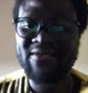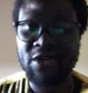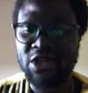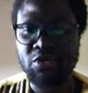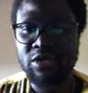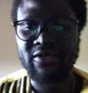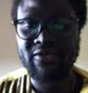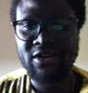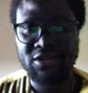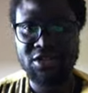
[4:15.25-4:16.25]
for each one of
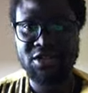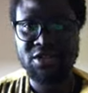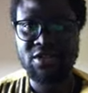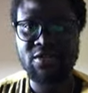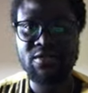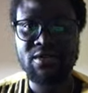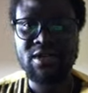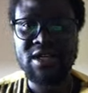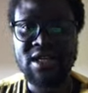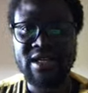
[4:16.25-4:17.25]
us.
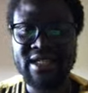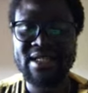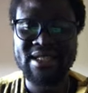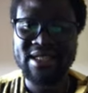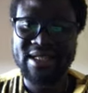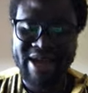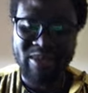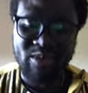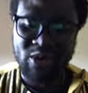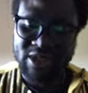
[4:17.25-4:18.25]
This is the time
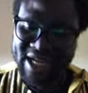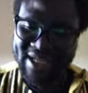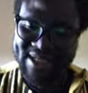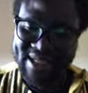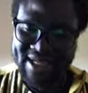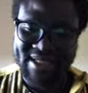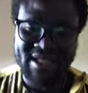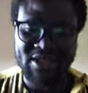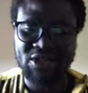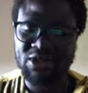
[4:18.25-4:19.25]
the Most High is testing
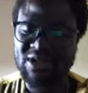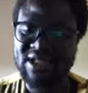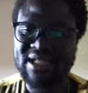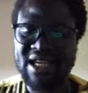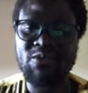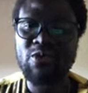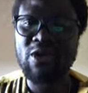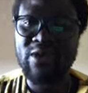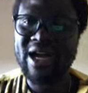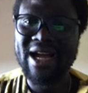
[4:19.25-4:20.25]
us to see what
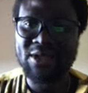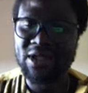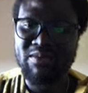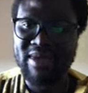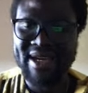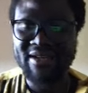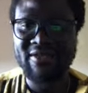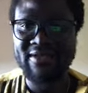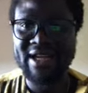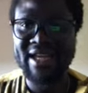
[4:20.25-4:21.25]
we are actually made
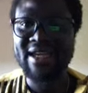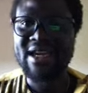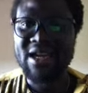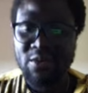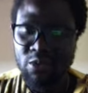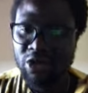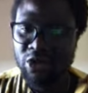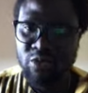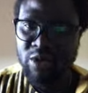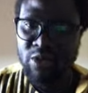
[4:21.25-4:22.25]
of. Like, what
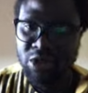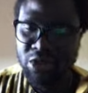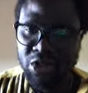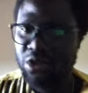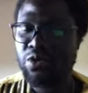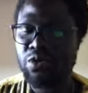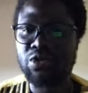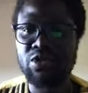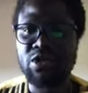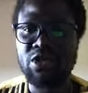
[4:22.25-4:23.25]
do we want to choose?
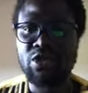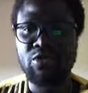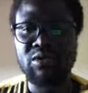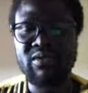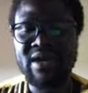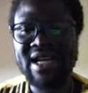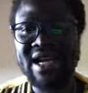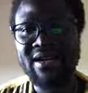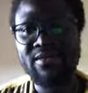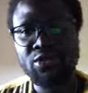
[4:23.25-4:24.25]
Do we
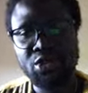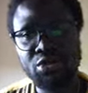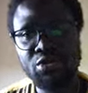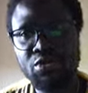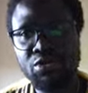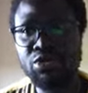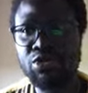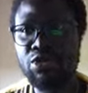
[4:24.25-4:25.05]
rather choose